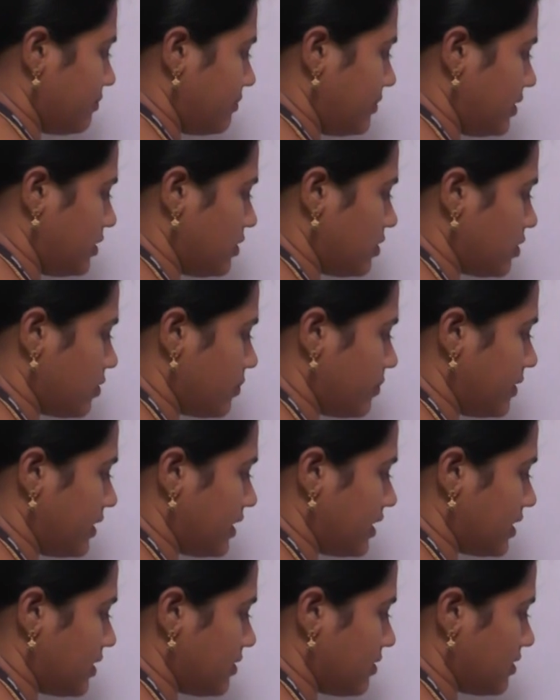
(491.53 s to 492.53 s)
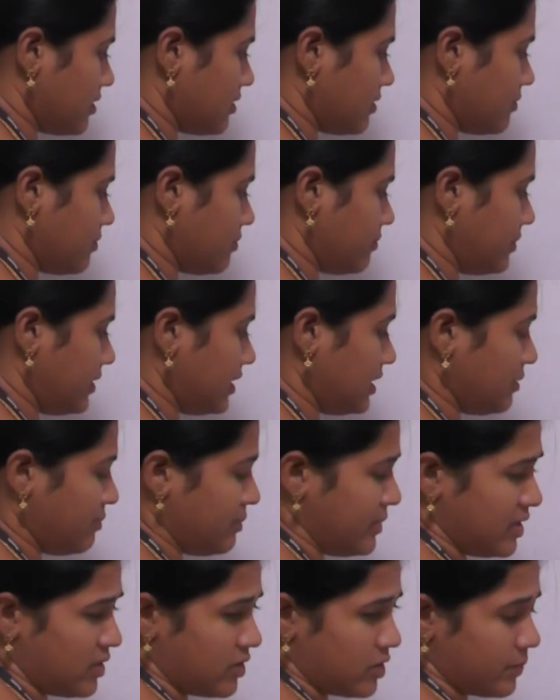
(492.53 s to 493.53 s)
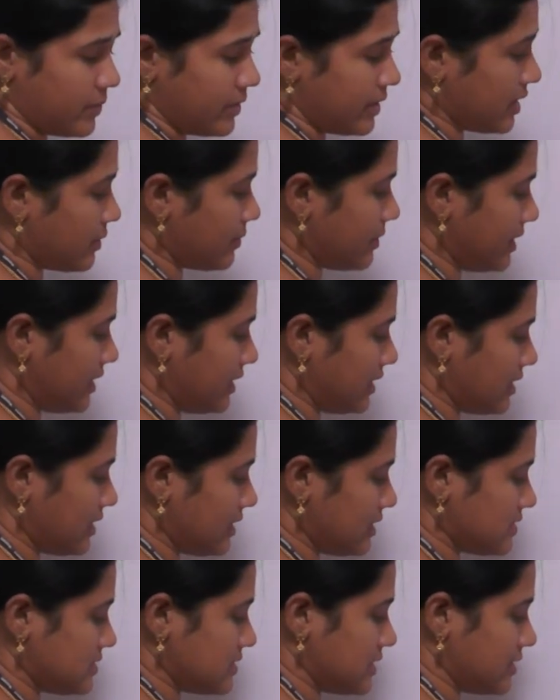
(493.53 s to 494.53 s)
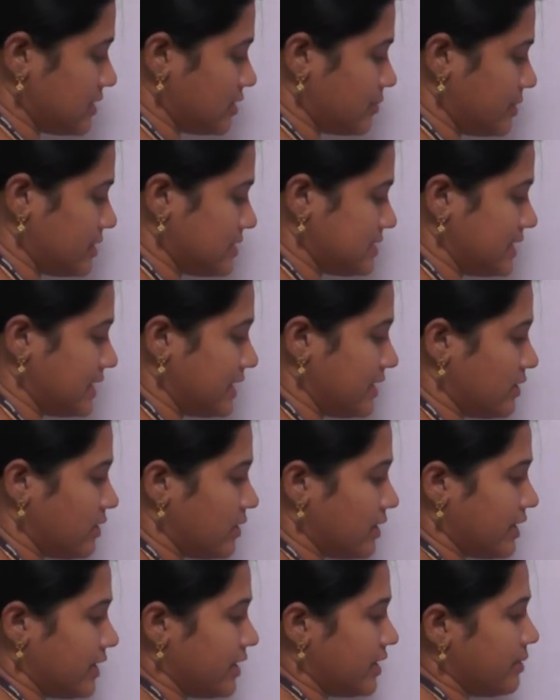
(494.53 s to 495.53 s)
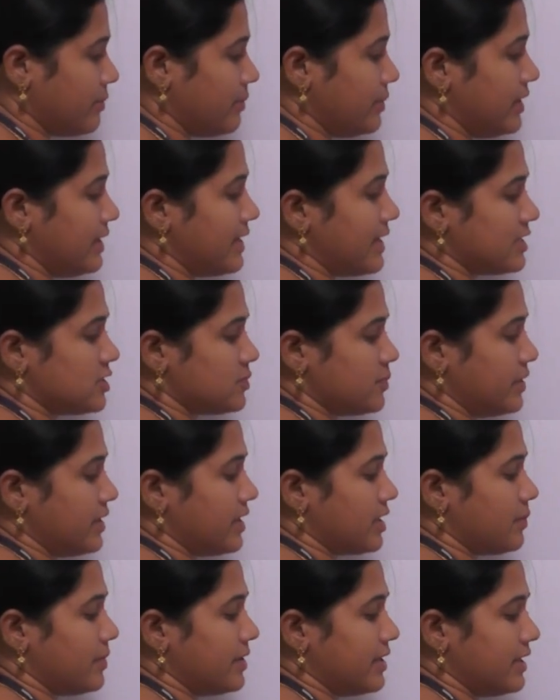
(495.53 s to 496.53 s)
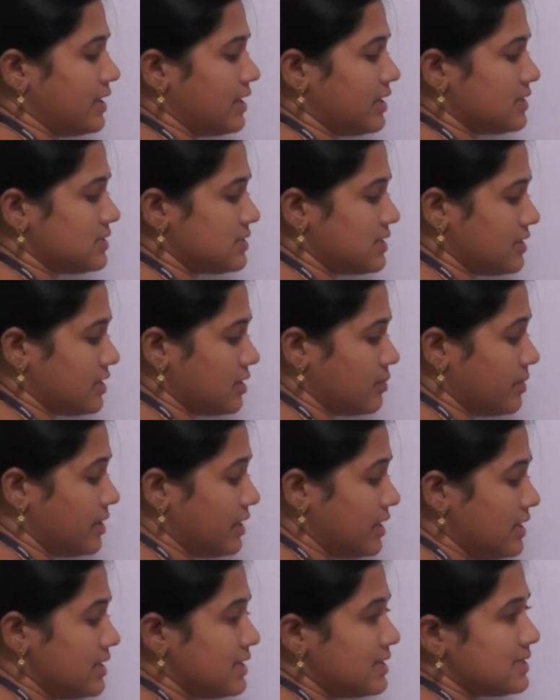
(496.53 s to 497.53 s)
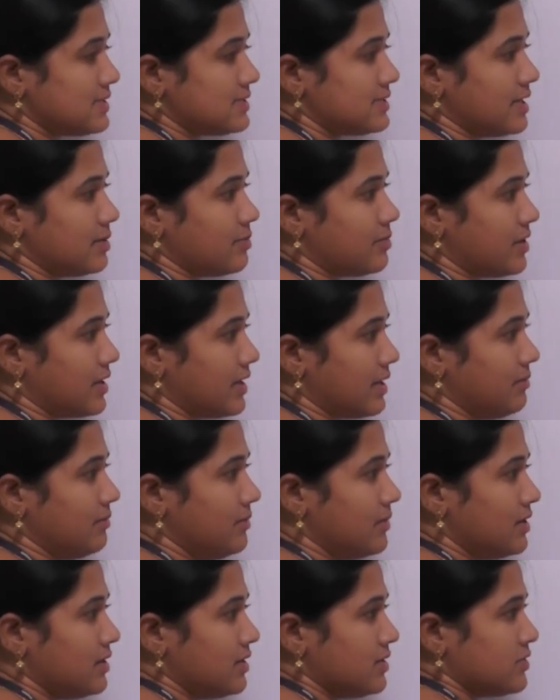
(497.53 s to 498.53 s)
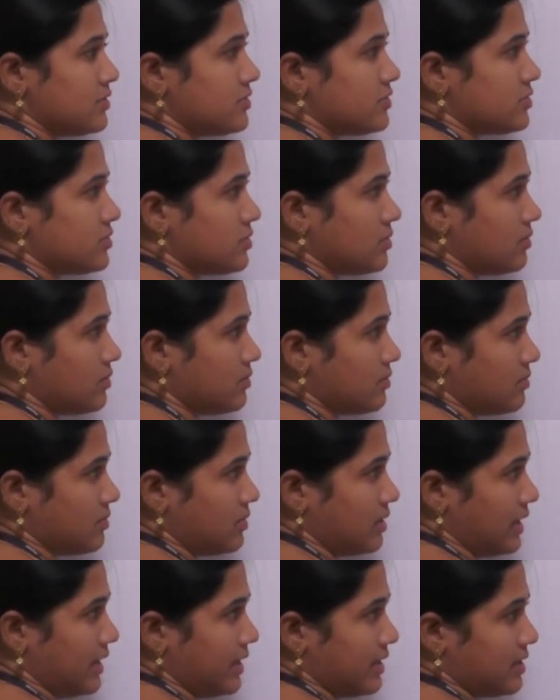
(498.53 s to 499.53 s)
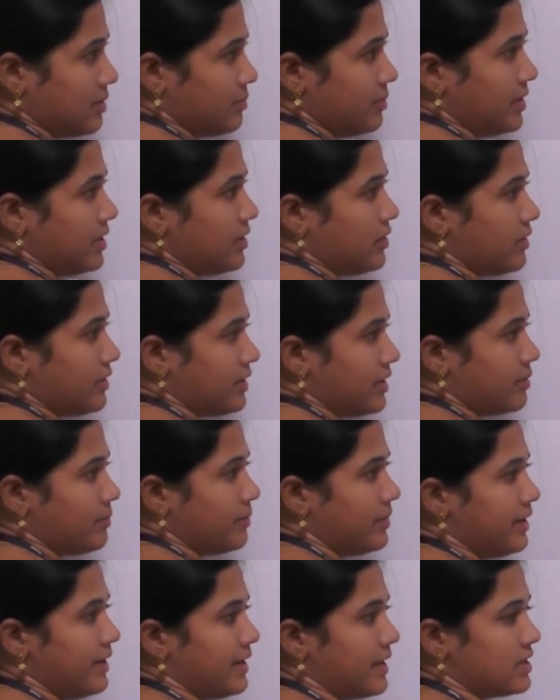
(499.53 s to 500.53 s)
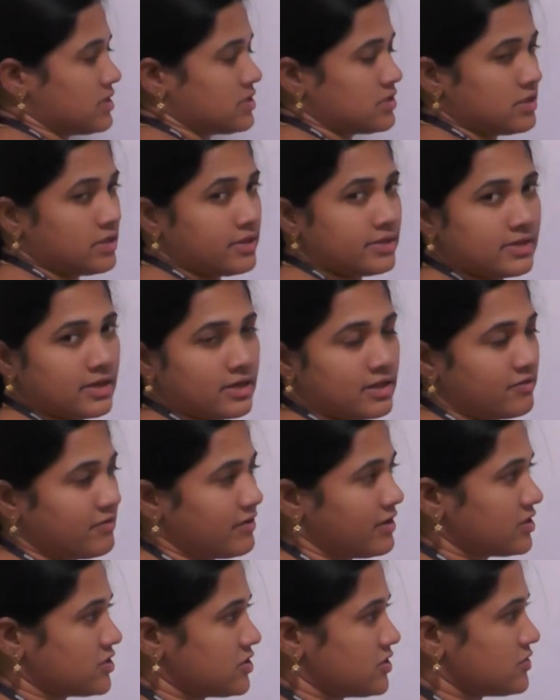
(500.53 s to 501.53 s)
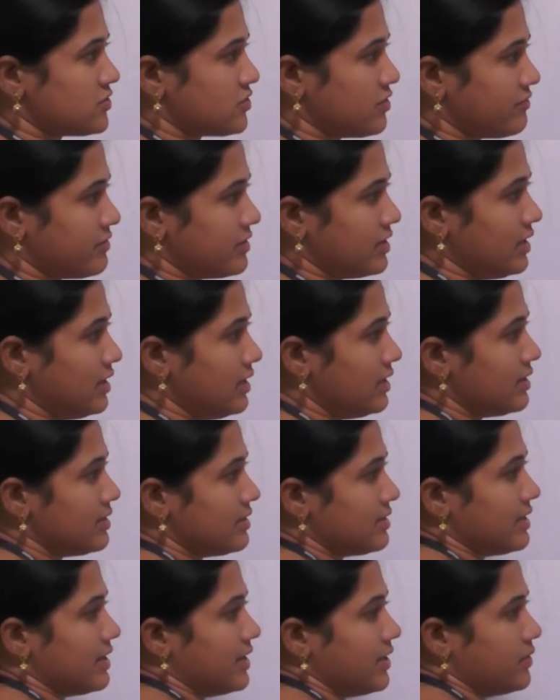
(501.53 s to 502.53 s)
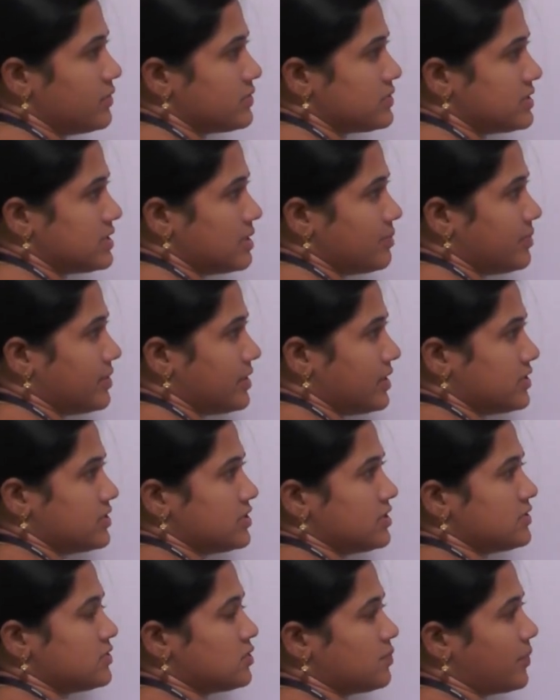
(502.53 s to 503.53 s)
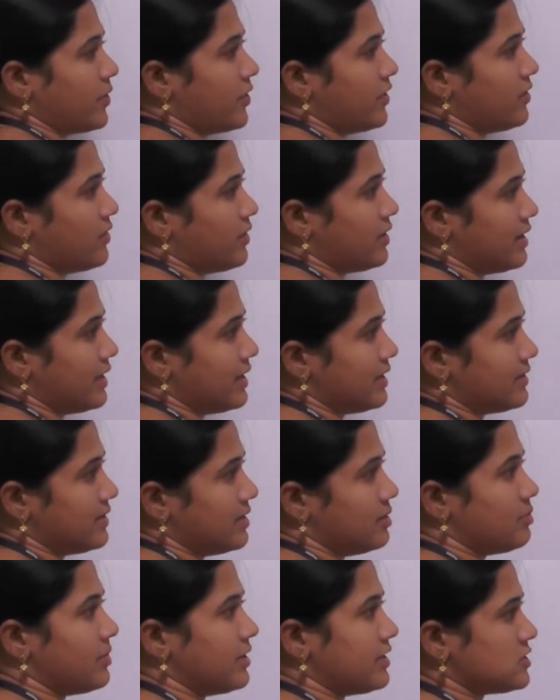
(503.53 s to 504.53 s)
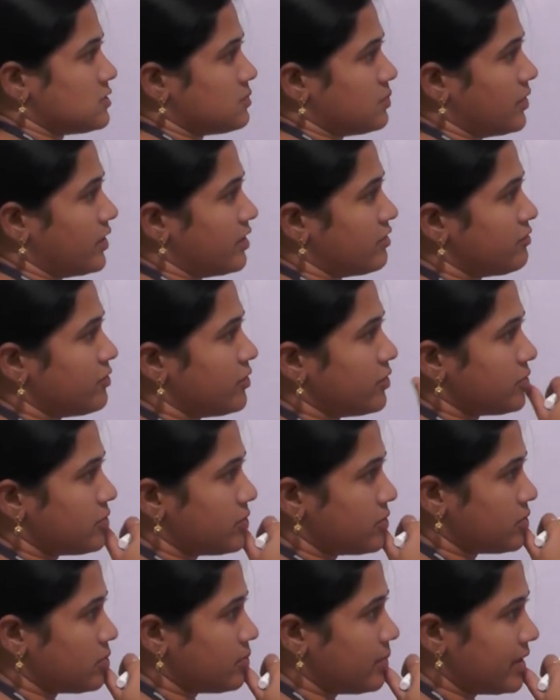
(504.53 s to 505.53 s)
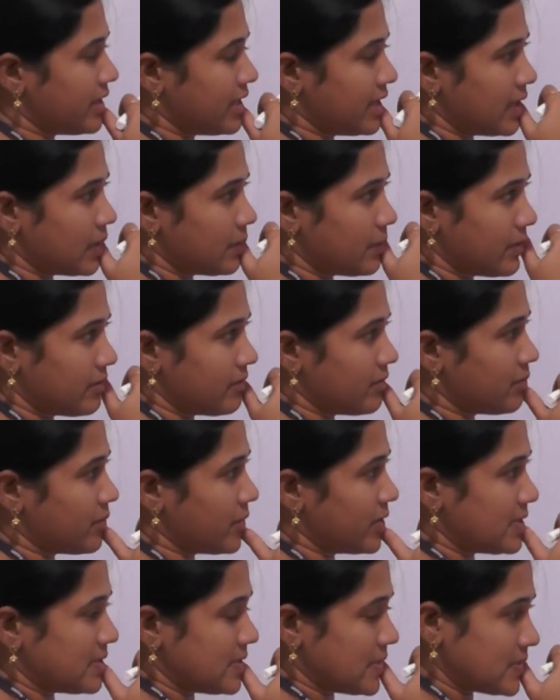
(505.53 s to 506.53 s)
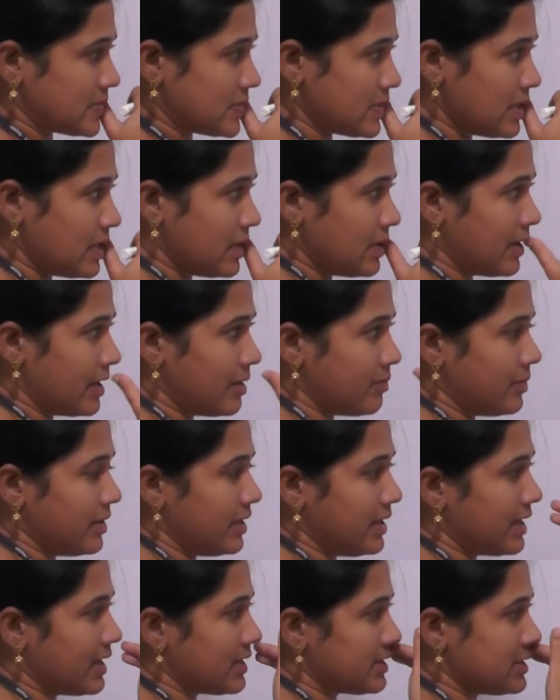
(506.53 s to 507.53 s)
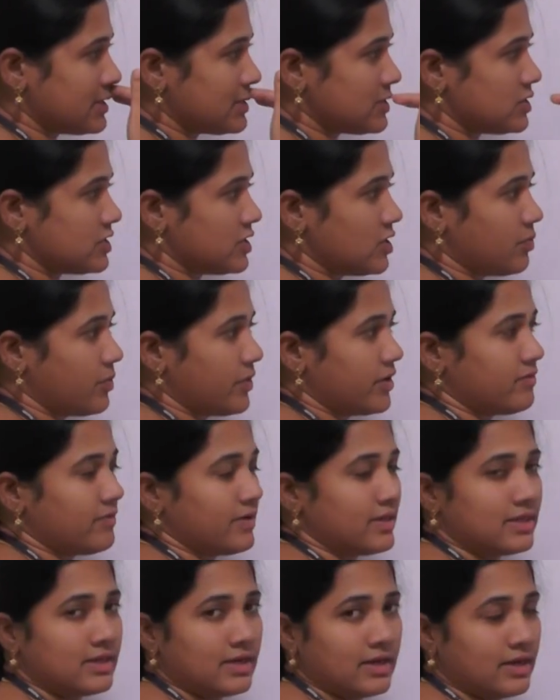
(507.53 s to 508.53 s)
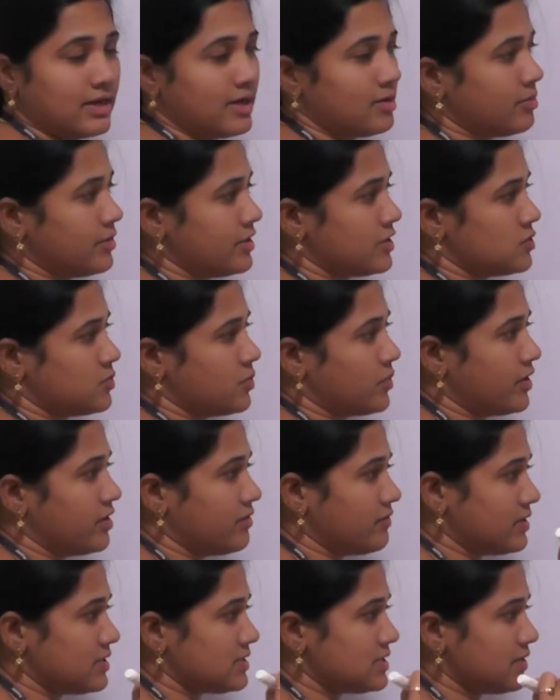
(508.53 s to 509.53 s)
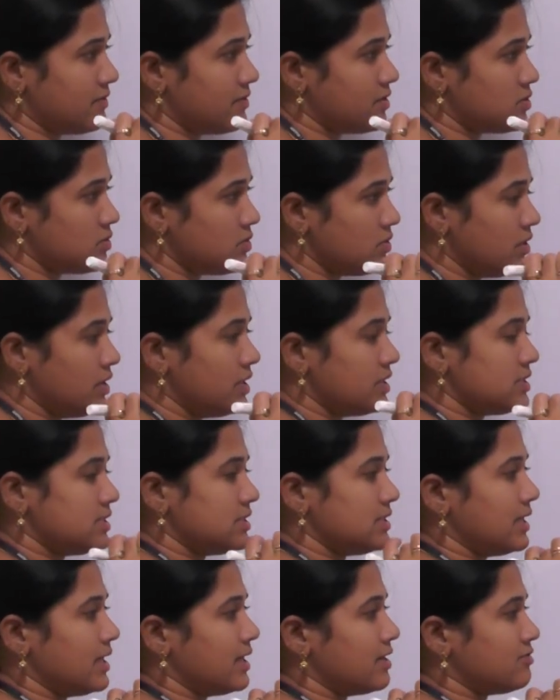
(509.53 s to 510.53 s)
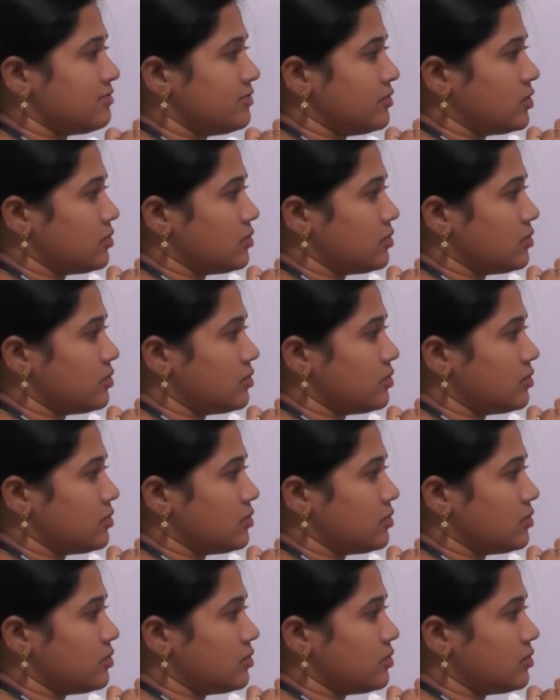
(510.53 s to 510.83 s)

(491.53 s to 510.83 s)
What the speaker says: B0 PR by TR is nothing but Z0, and B dash PR by TR is nothing but Z prime. So and the B0 and B dash, these are the functions of the reduced temperature. So 0.083 minus 0.422 by TR per 1.6, and B dash is 0.139 minus 0.172 TR